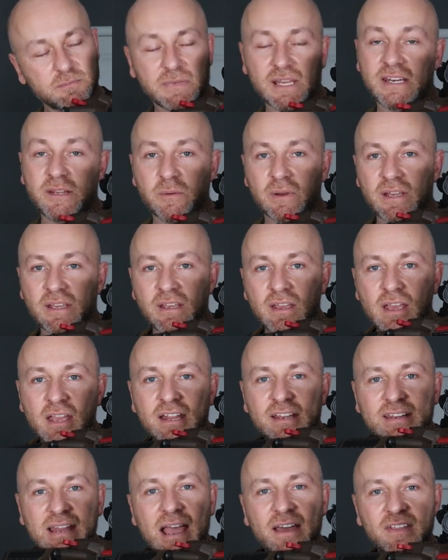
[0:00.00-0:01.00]
Anyway,
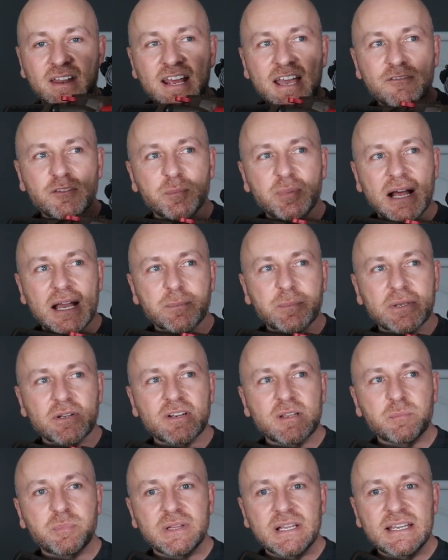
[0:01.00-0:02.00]
now that I have the
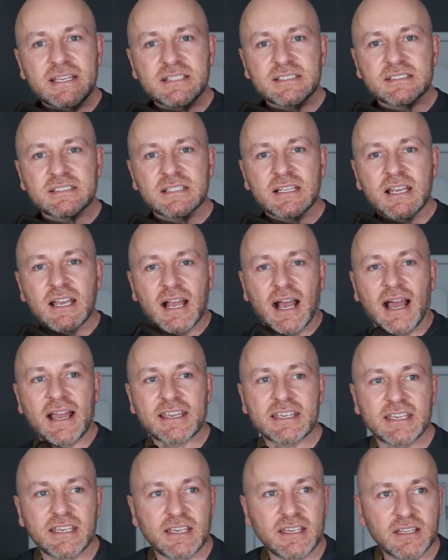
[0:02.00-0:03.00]
Blackbeard in place,
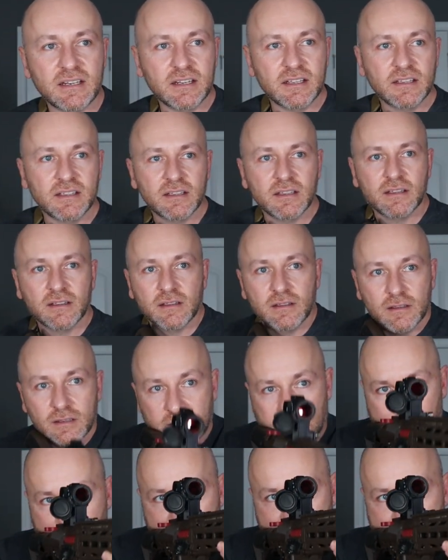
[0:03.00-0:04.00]
I can
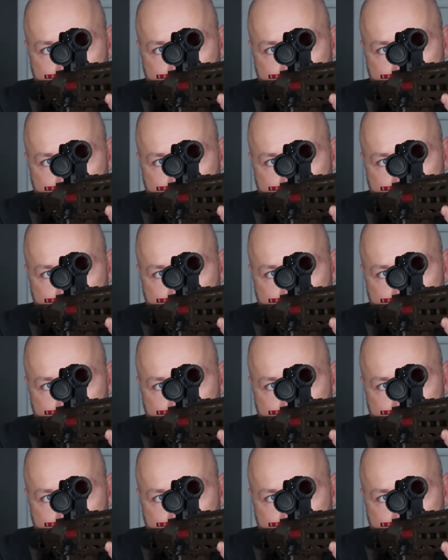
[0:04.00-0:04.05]
come